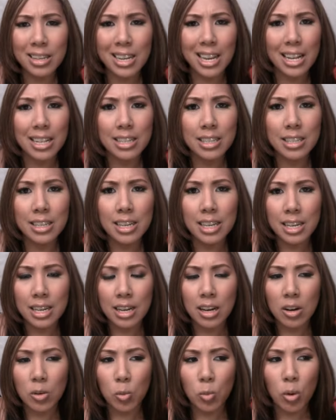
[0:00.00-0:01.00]
like at
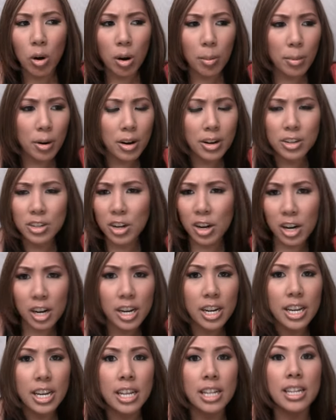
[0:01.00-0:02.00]
Walmart or
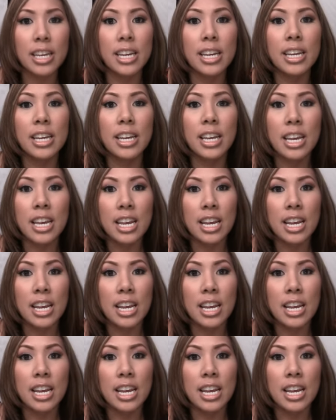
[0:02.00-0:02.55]
Target like